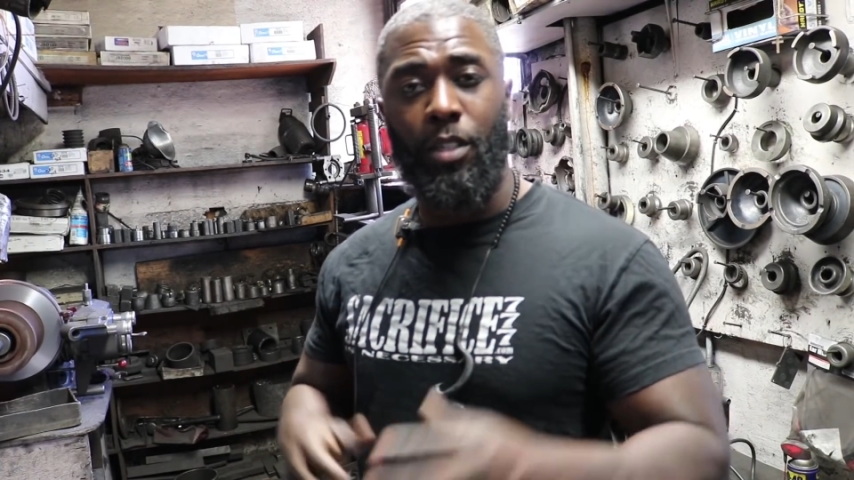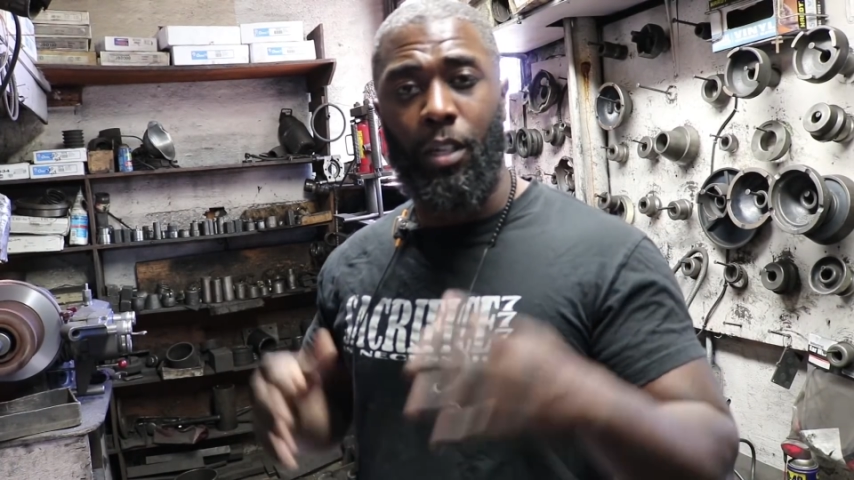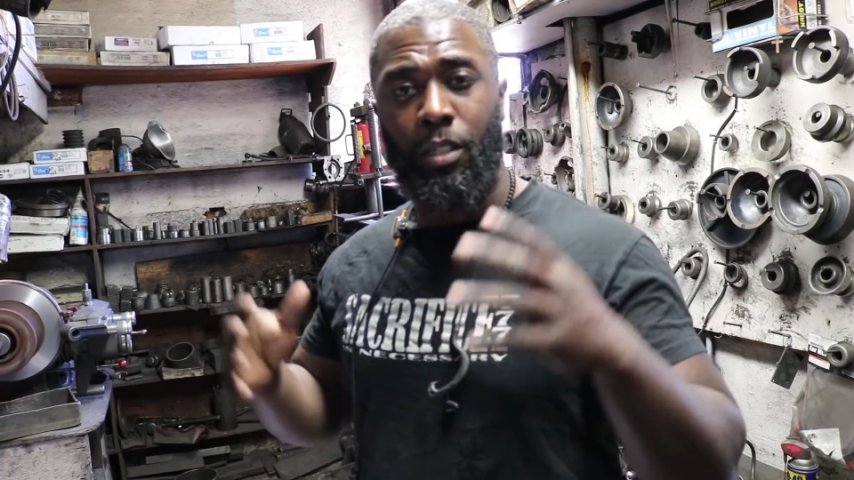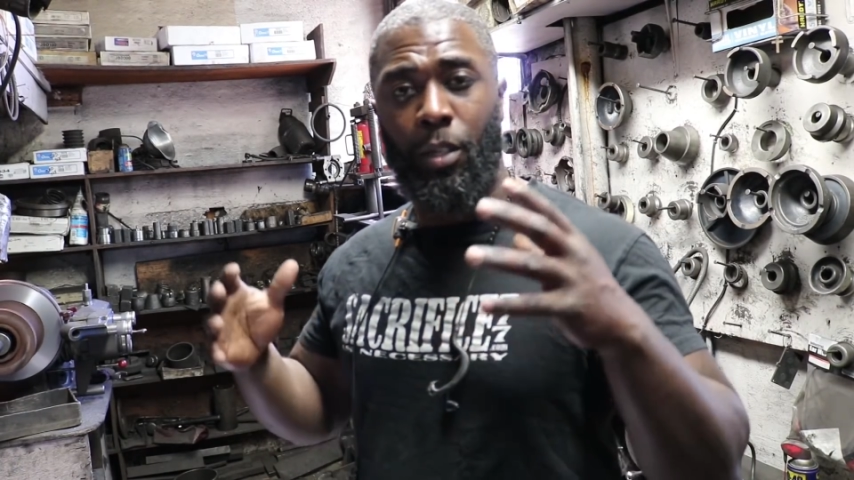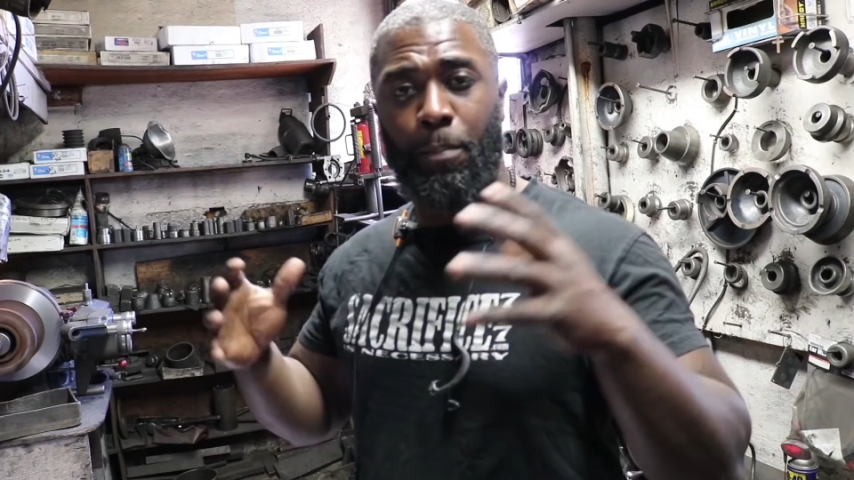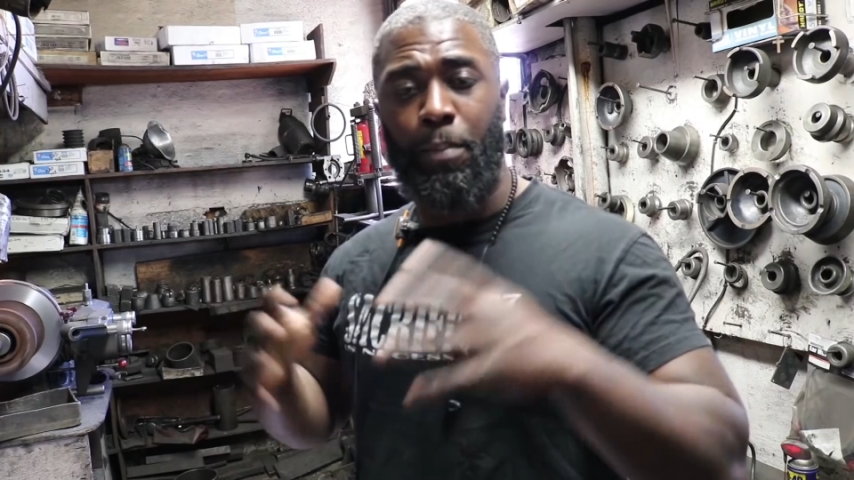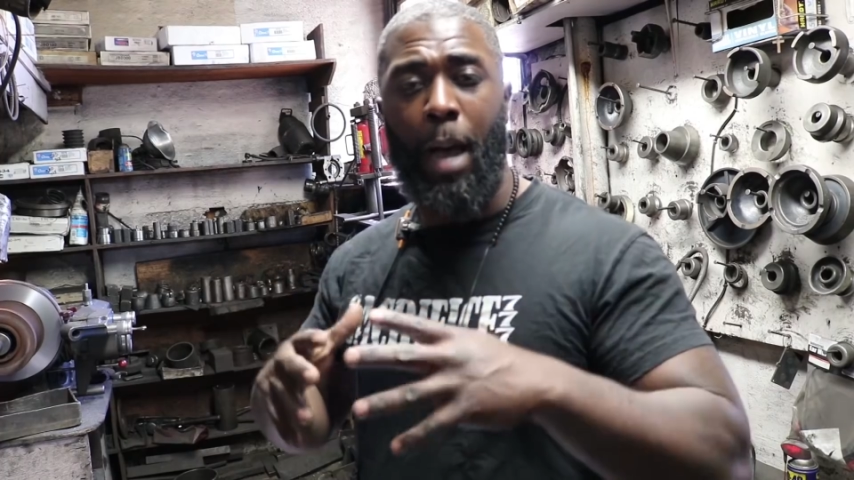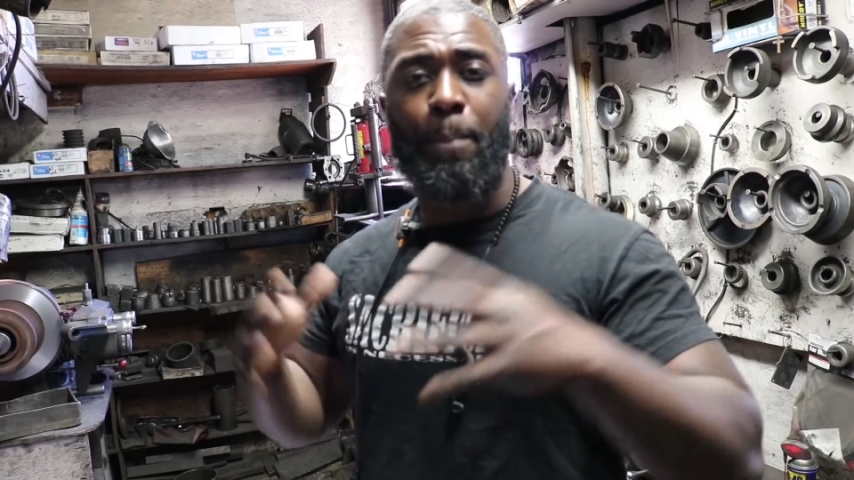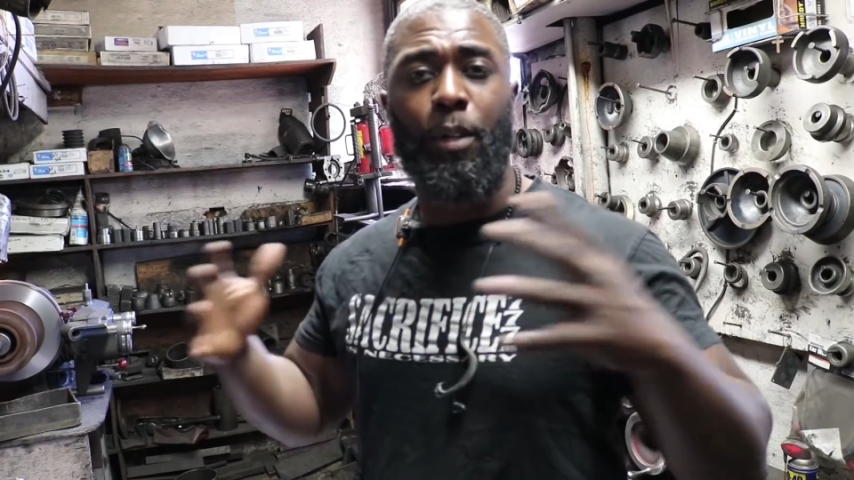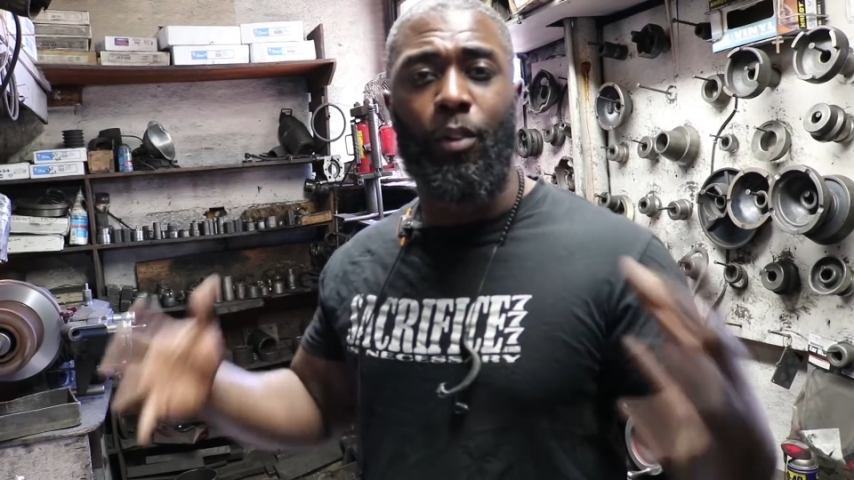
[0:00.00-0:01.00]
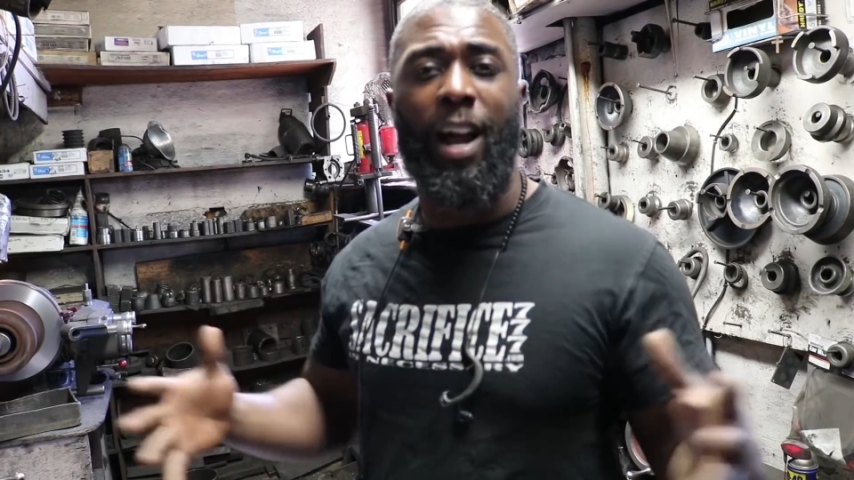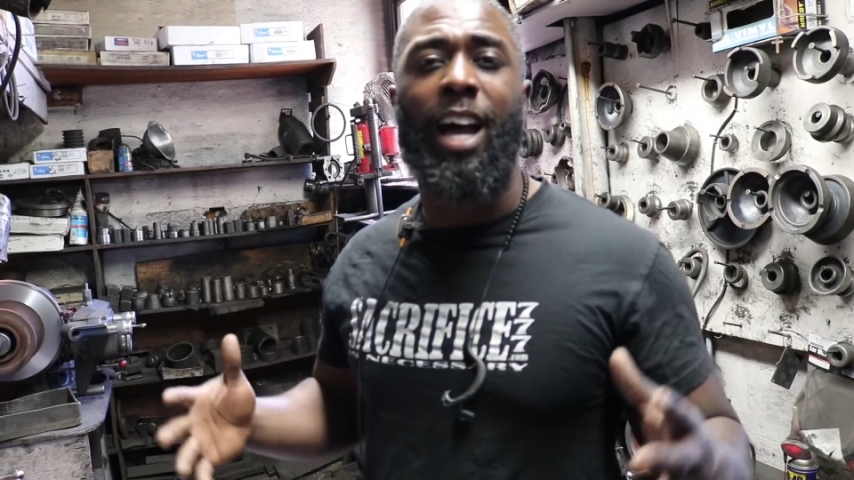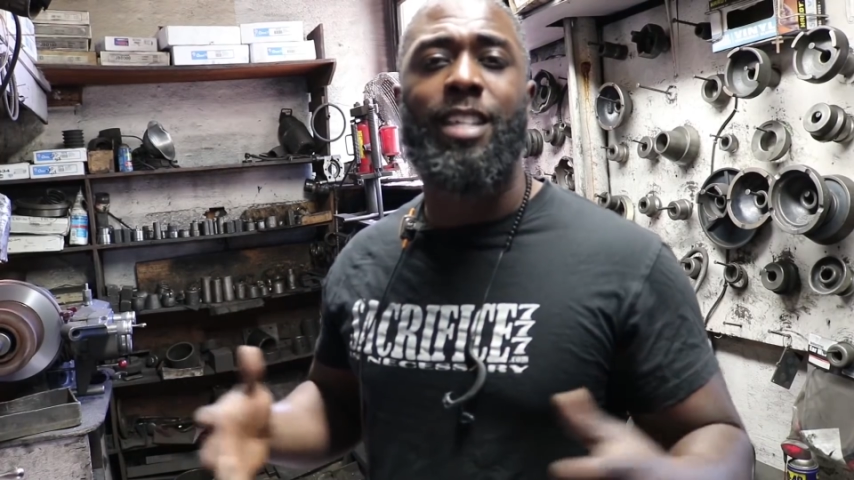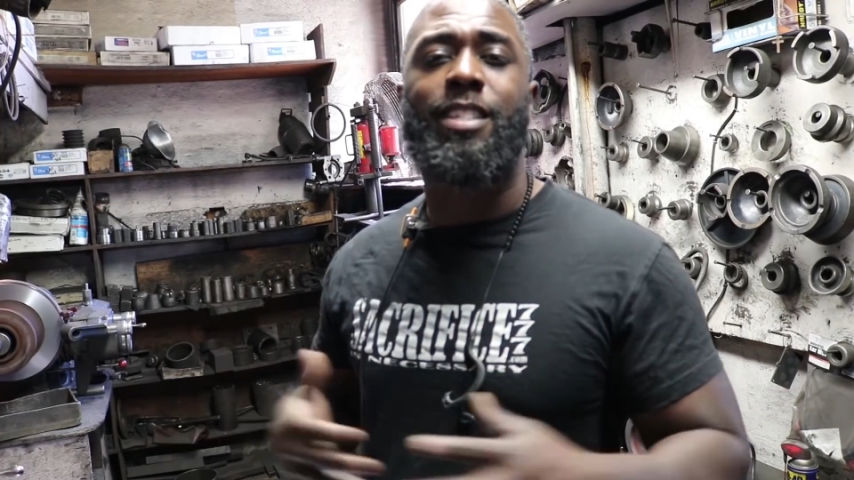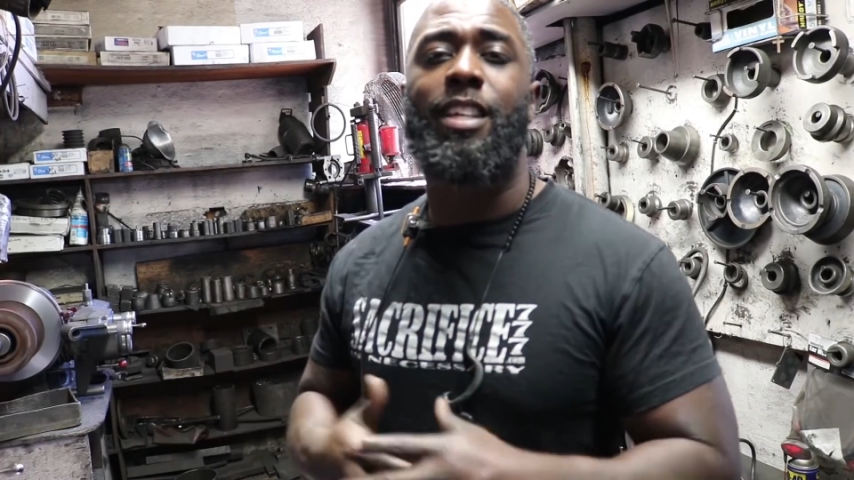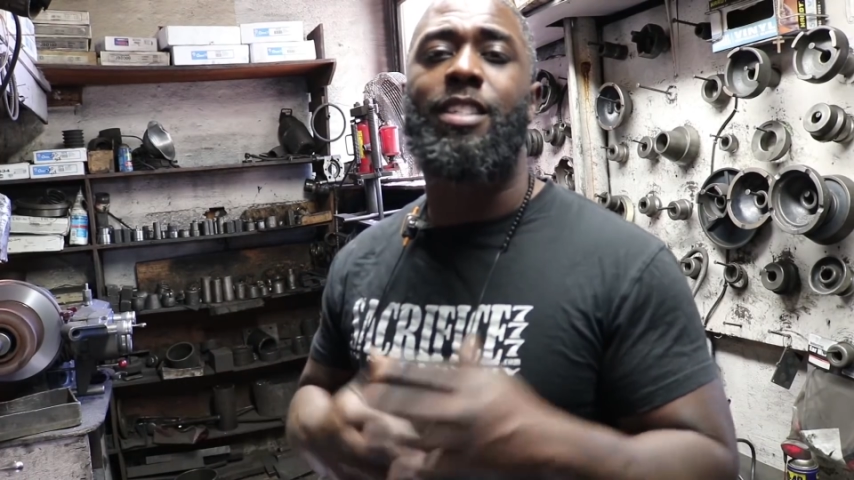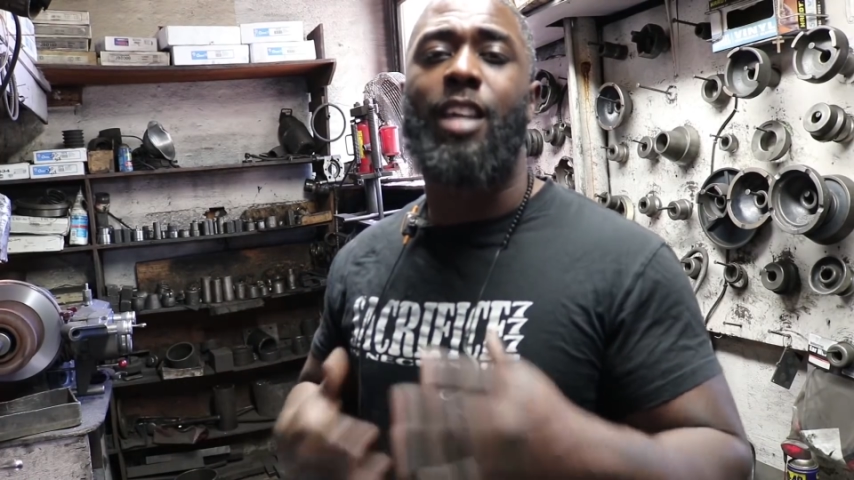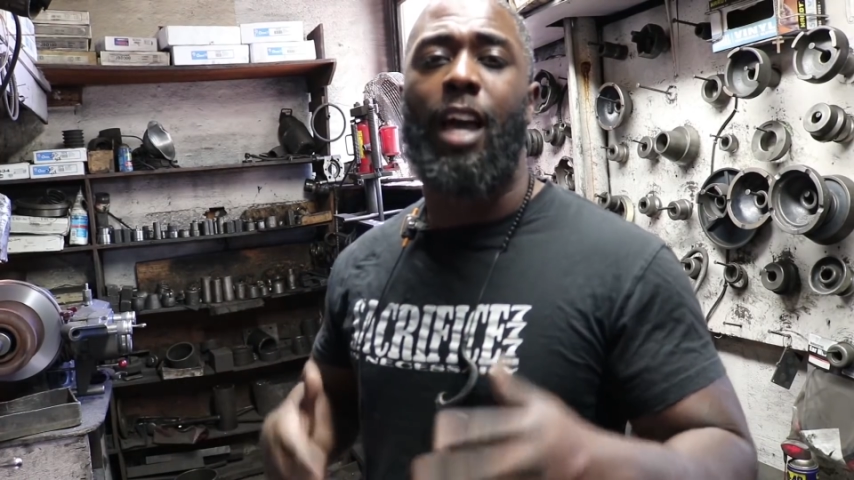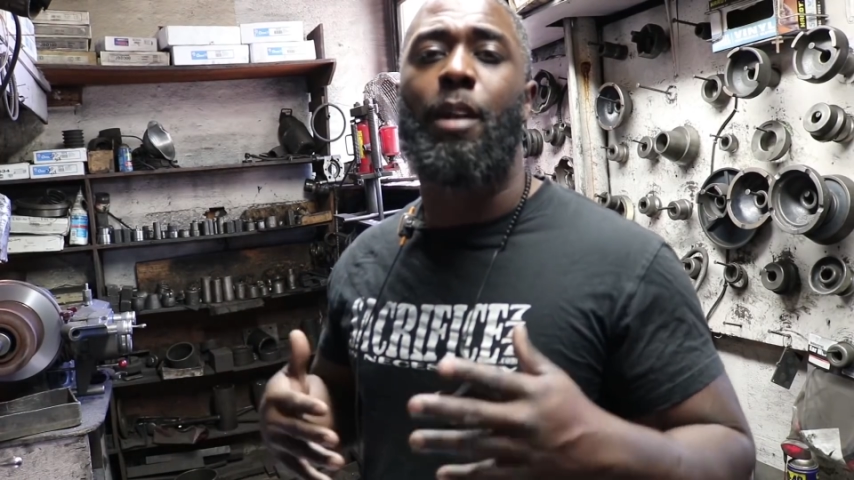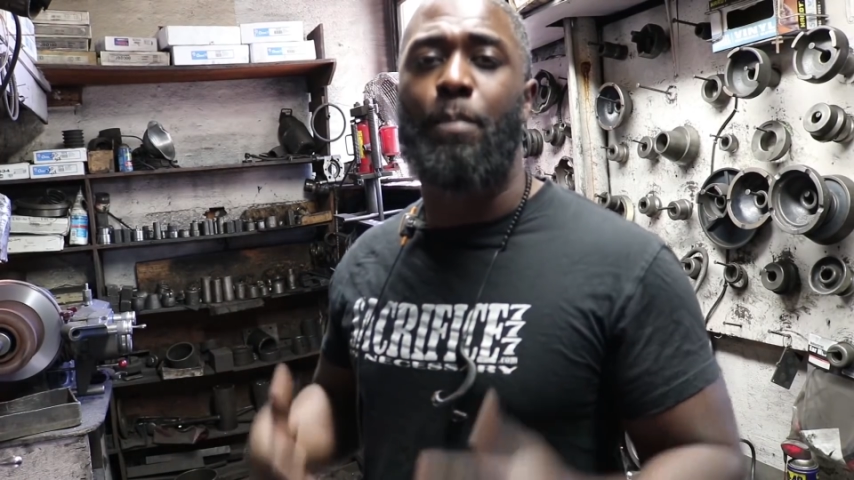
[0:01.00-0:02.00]
to popularize this
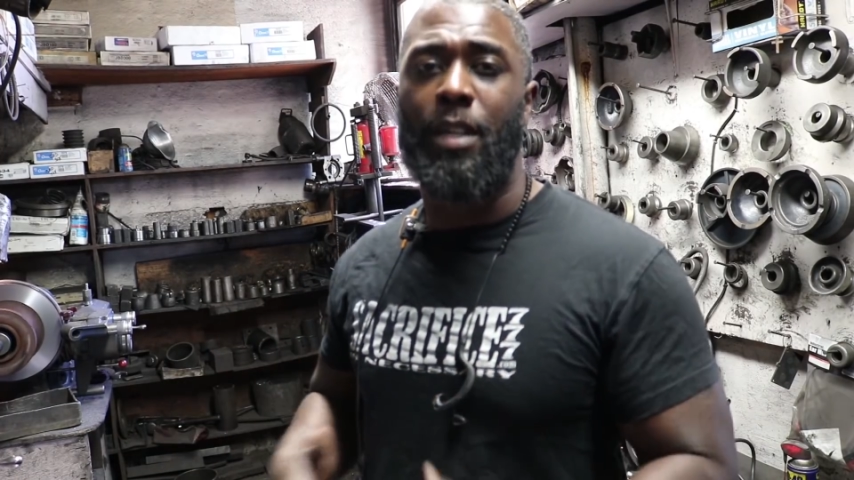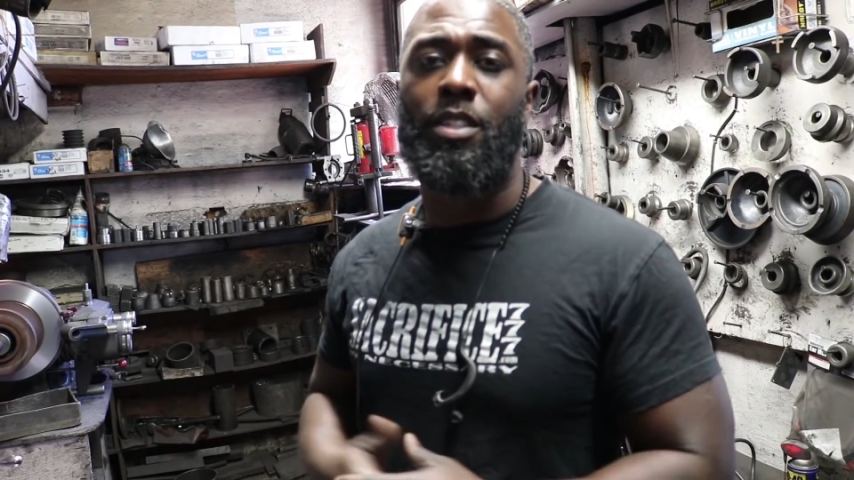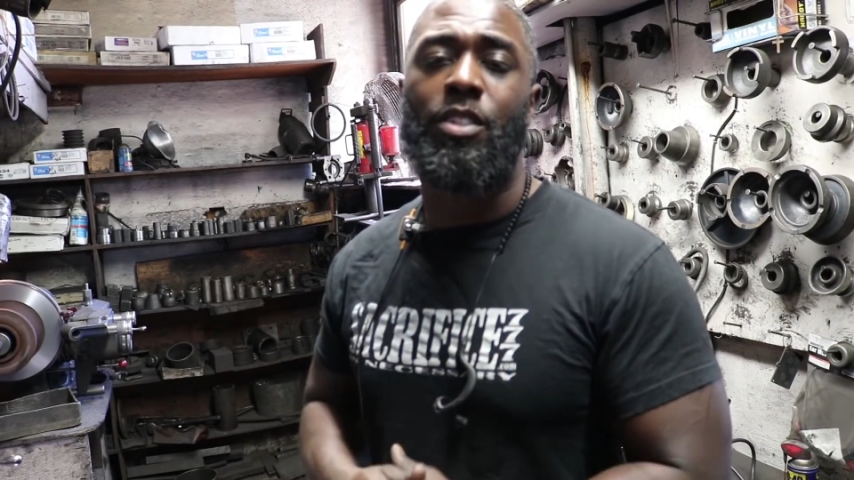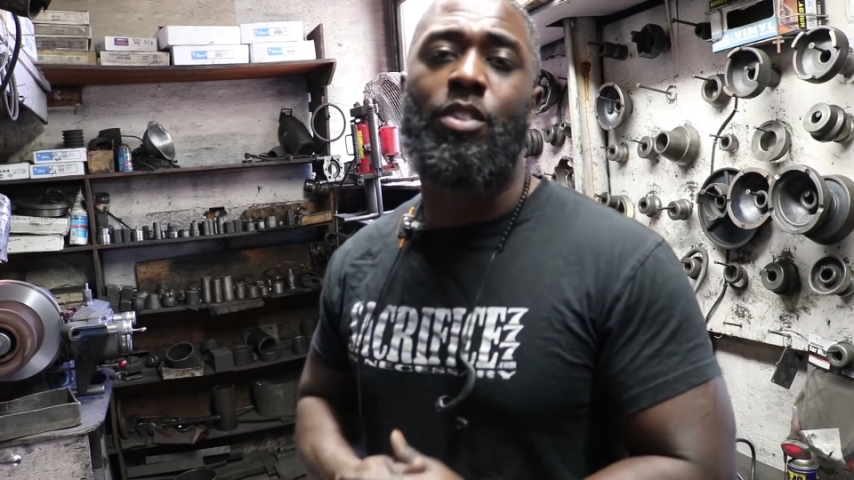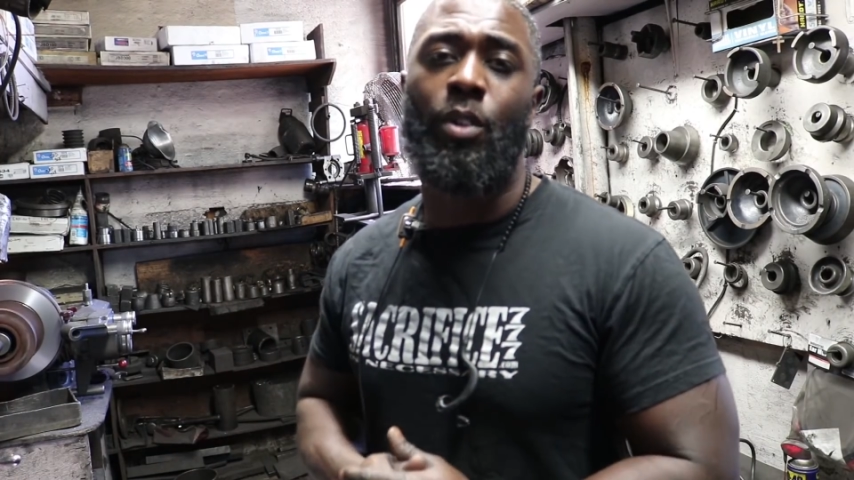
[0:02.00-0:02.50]
kind of business,